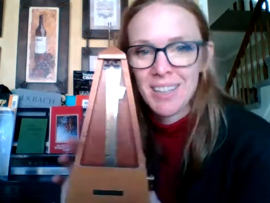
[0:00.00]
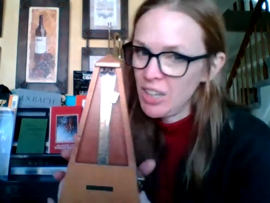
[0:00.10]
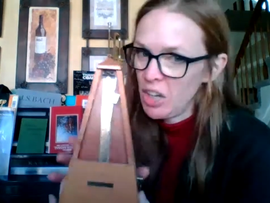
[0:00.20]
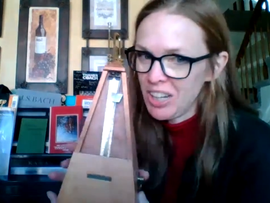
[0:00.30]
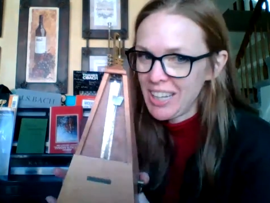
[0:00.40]

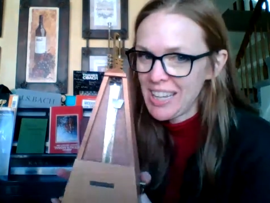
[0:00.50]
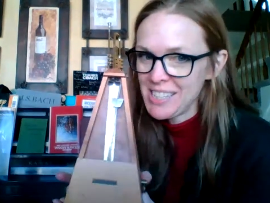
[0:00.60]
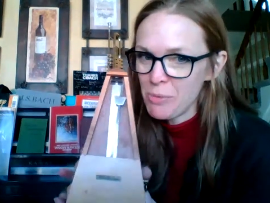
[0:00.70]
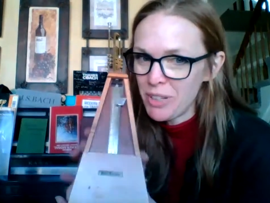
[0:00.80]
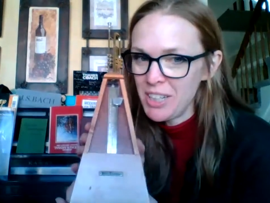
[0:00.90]
All right,
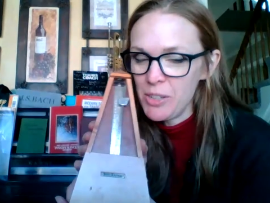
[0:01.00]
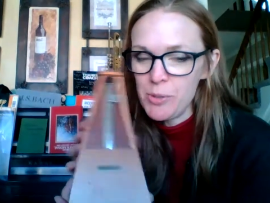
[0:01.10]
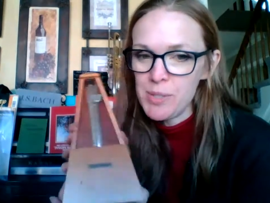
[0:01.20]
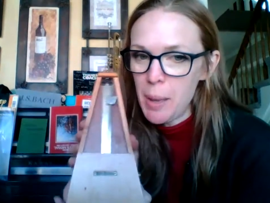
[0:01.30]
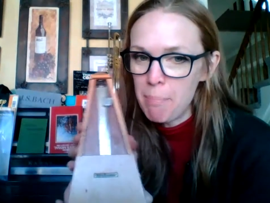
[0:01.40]
guys, we're going to
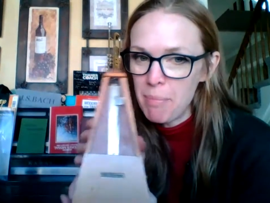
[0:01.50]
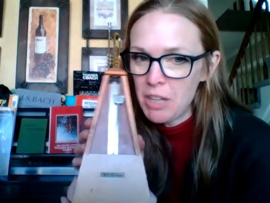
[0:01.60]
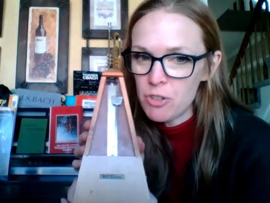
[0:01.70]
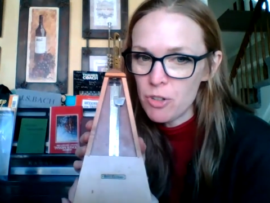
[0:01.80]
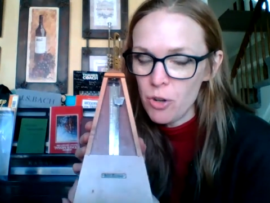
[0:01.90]
use a
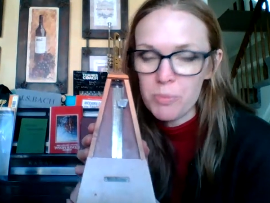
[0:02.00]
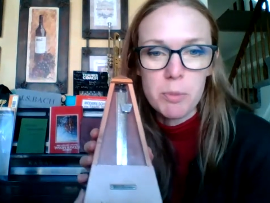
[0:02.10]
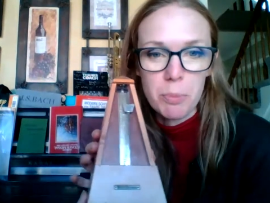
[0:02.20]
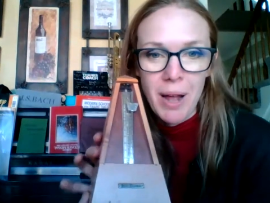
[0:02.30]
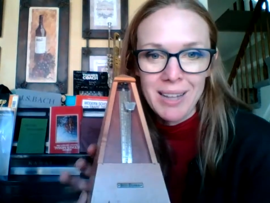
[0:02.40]
metronome
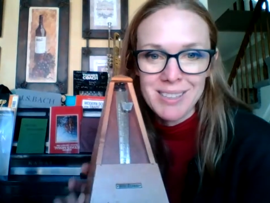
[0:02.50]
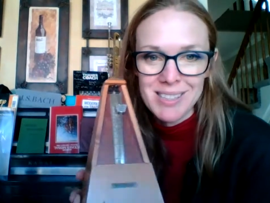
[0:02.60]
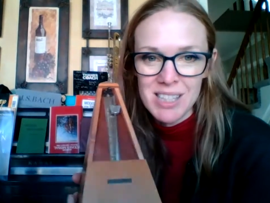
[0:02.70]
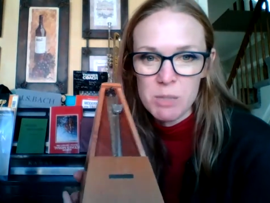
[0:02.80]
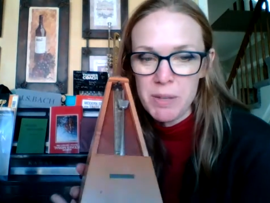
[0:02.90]
to
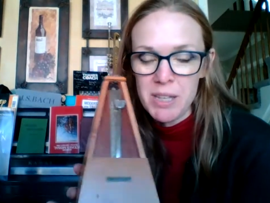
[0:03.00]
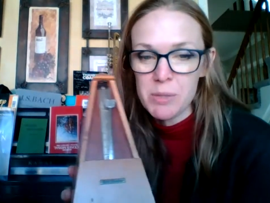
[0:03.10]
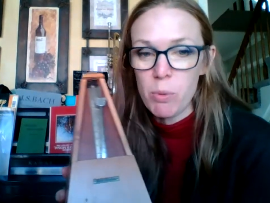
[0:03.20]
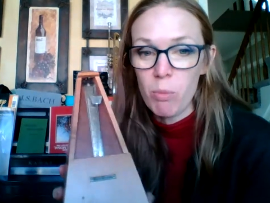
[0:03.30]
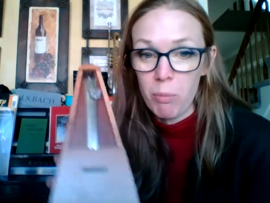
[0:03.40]
practice this
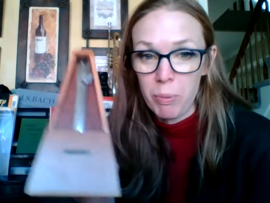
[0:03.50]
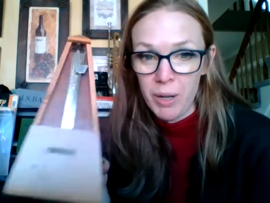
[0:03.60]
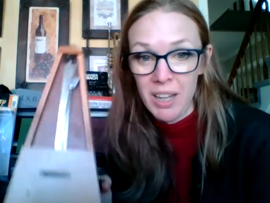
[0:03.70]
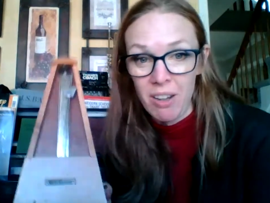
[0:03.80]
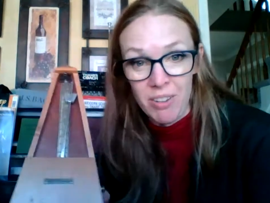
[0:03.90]
piece when we're
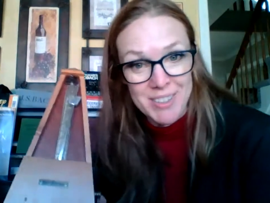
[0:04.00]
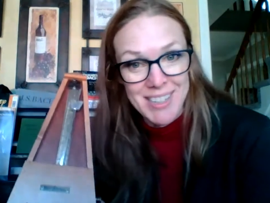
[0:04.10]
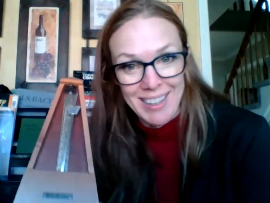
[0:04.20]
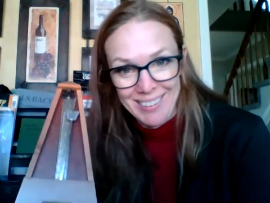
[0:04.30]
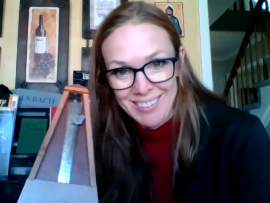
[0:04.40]
putting it all
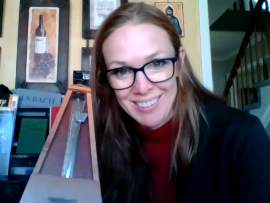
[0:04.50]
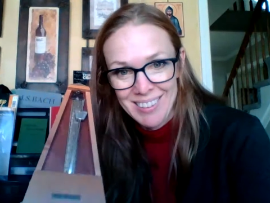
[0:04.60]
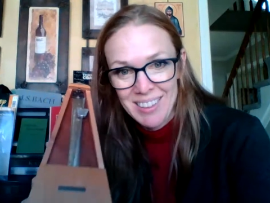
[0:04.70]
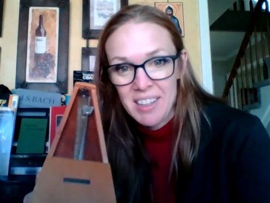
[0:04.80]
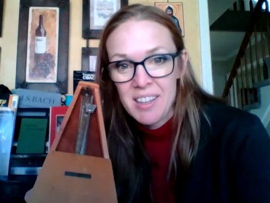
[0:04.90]
together.
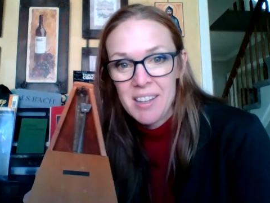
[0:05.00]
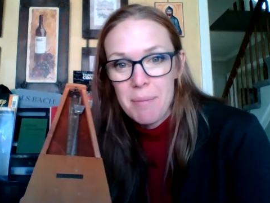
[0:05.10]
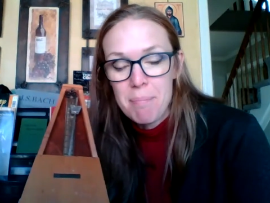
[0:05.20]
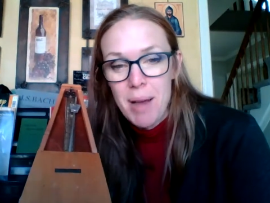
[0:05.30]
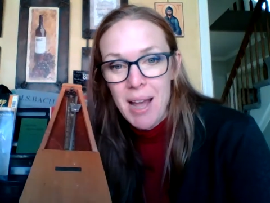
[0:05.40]

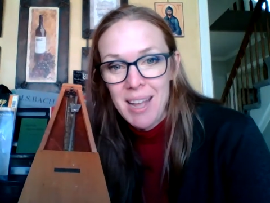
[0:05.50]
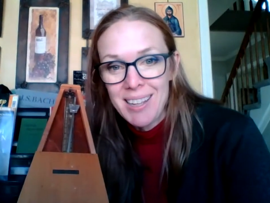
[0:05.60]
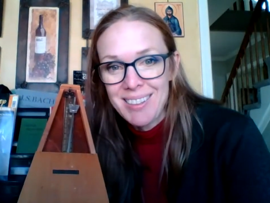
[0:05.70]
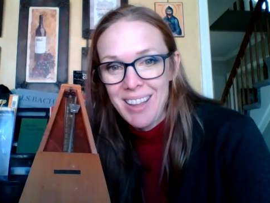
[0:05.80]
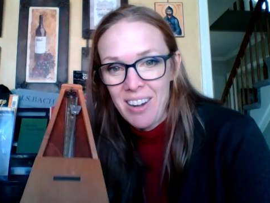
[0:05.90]
My
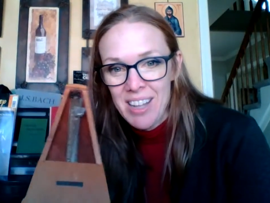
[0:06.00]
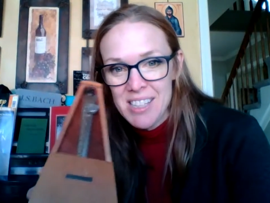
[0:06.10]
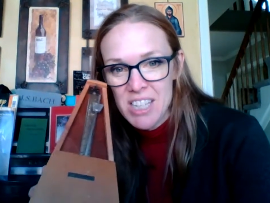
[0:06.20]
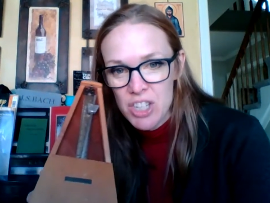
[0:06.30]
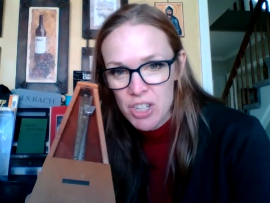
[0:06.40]
clarinet
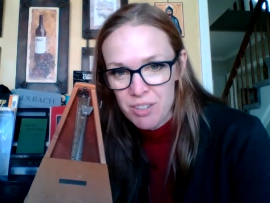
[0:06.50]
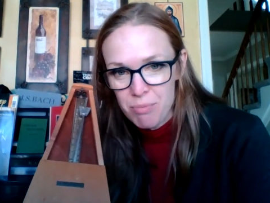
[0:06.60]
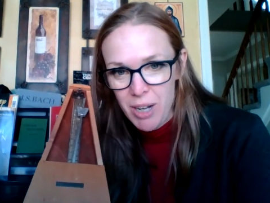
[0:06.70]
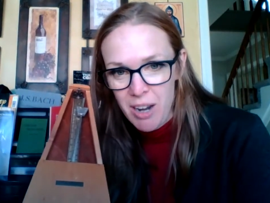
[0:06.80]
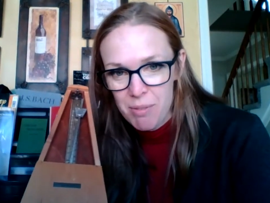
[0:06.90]
teacher,
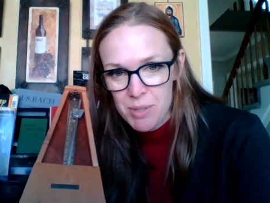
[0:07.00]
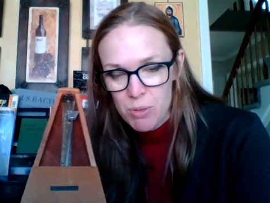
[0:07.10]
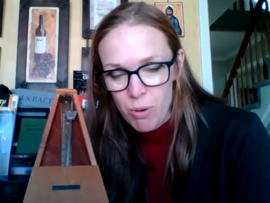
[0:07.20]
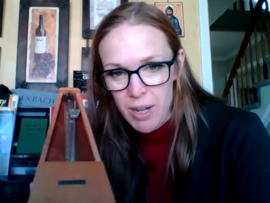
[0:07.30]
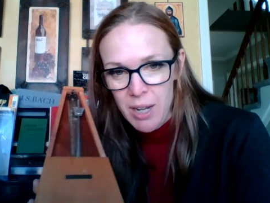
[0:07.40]
when I was
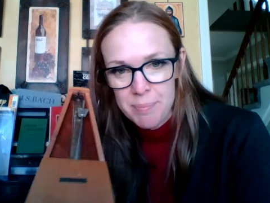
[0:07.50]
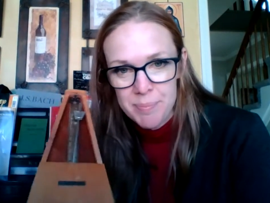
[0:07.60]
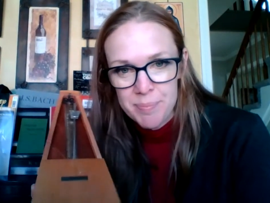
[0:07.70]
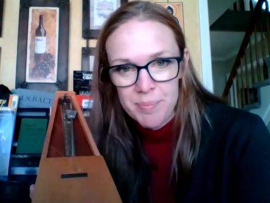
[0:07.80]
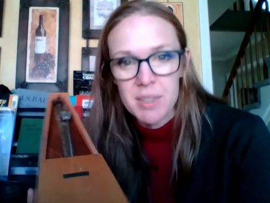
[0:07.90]
growing up,
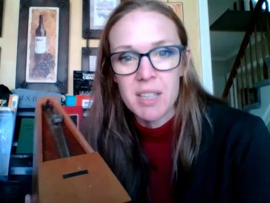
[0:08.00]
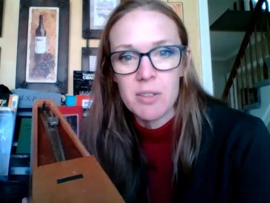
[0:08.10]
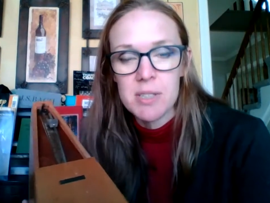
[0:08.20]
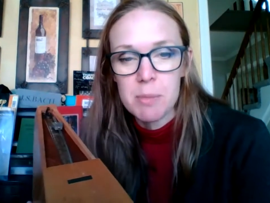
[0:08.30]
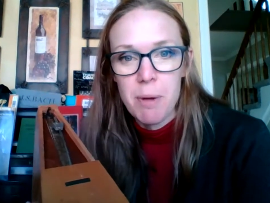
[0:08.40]

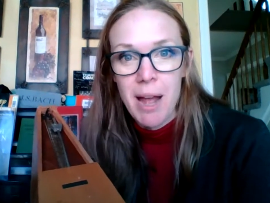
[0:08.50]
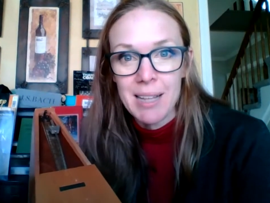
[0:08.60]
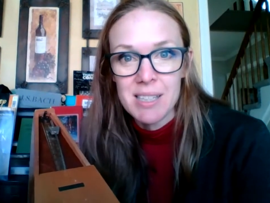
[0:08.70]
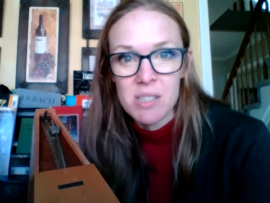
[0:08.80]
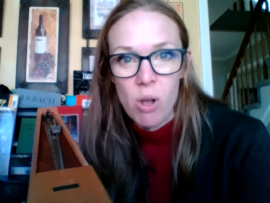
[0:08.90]
used to
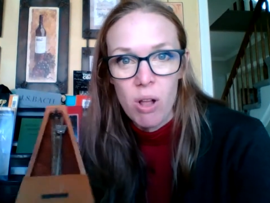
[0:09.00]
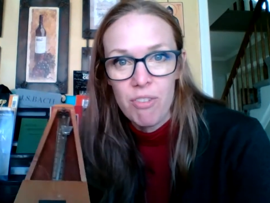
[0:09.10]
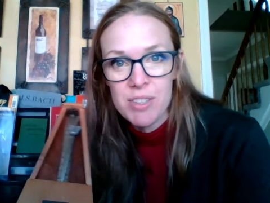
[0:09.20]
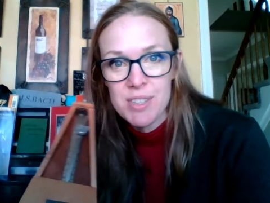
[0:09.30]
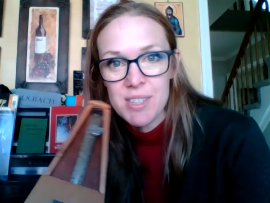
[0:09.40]
practice all
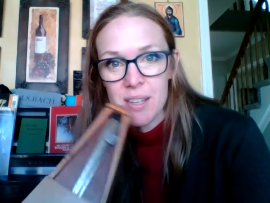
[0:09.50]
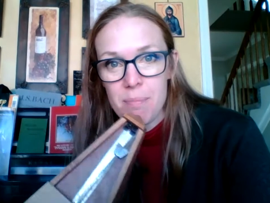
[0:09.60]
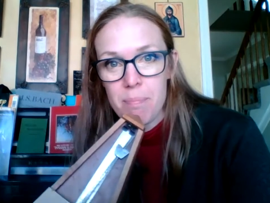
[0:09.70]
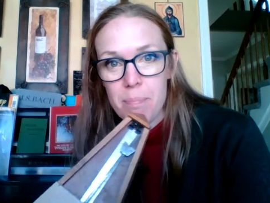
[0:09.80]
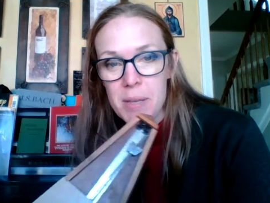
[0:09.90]
of his
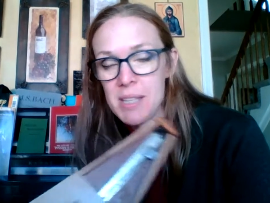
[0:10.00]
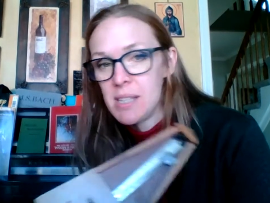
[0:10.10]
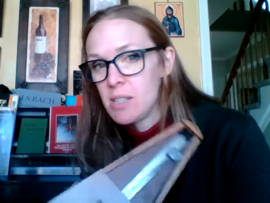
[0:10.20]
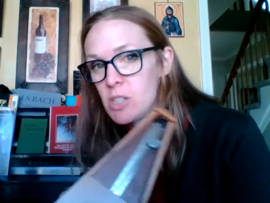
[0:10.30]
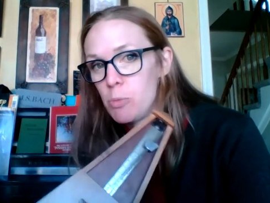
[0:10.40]

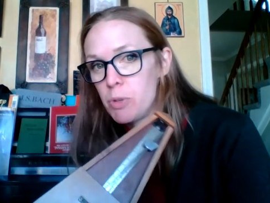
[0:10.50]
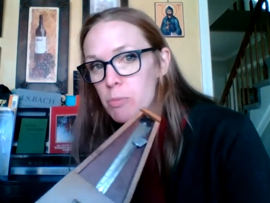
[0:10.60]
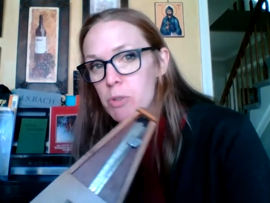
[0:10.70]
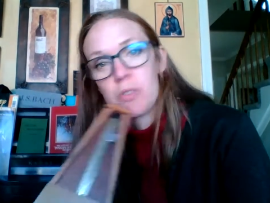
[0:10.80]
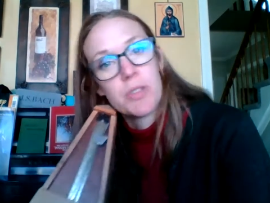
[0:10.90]
pieces super
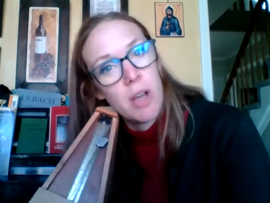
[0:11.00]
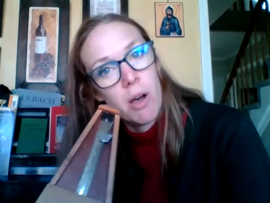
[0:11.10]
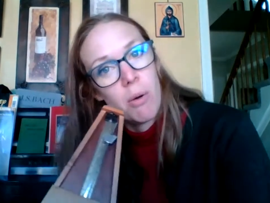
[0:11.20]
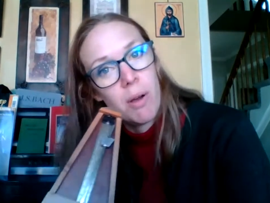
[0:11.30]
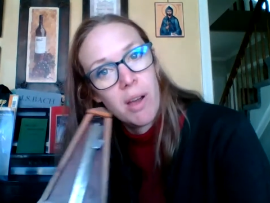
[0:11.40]
duper
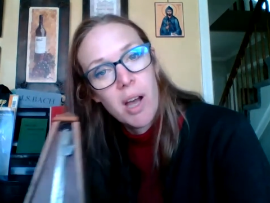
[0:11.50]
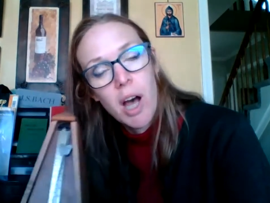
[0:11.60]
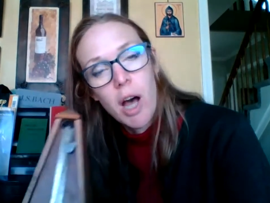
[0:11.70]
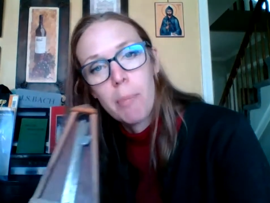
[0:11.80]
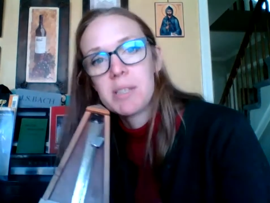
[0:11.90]
slow
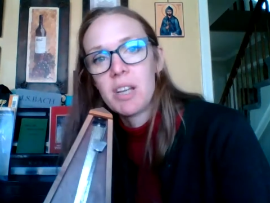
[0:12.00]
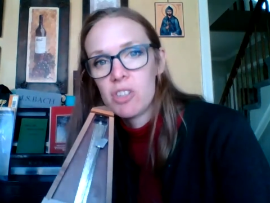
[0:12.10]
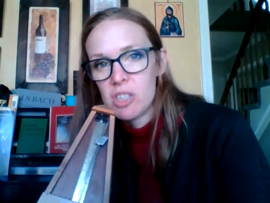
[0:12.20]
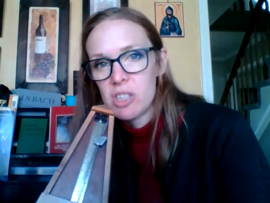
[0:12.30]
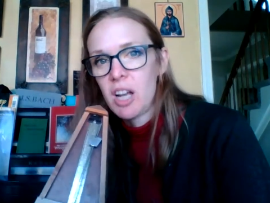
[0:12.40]
up until
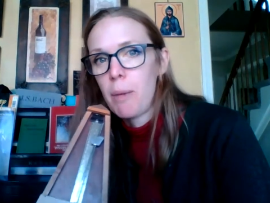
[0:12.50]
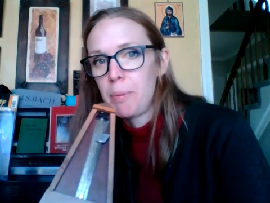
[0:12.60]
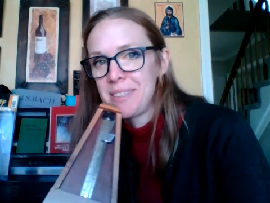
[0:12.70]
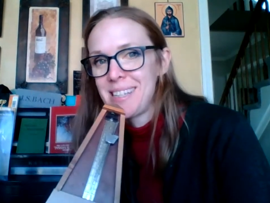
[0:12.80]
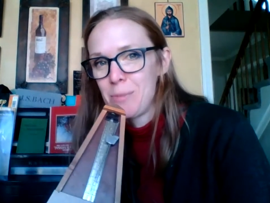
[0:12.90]
just a
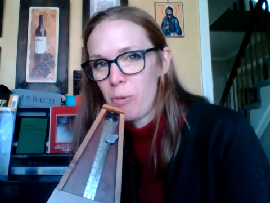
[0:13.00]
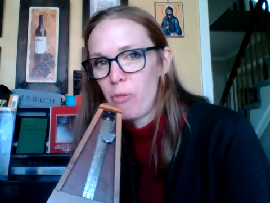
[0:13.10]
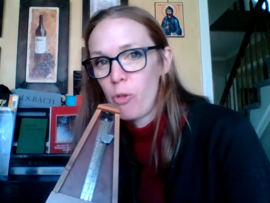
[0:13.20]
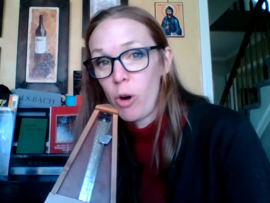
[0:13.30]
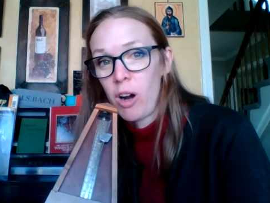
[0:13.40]
couple days
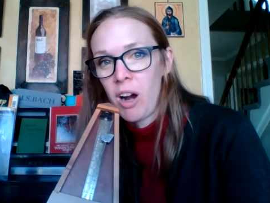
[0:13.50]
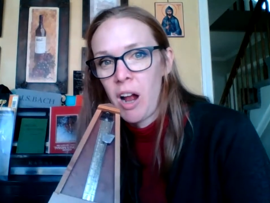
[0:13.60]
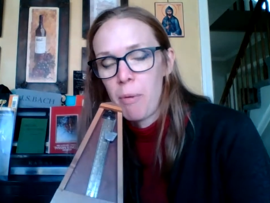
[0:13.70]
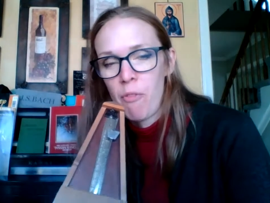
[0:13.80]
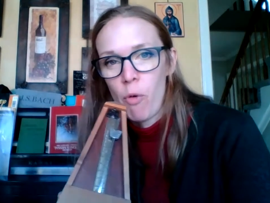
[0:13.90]
before a
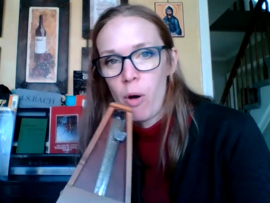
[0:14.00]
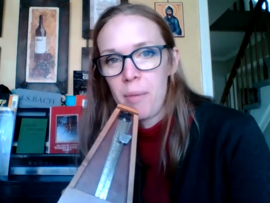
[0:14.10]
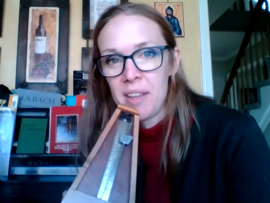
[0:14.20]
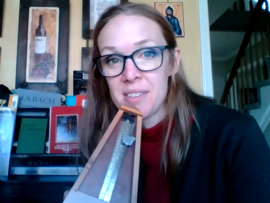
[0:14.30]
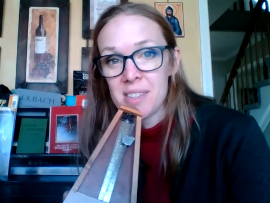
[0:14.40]

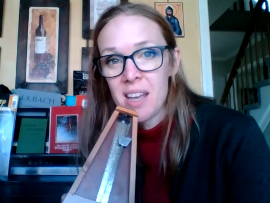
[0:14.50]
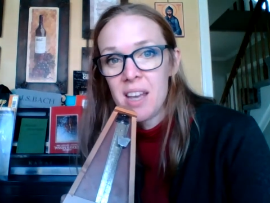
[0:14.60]
performance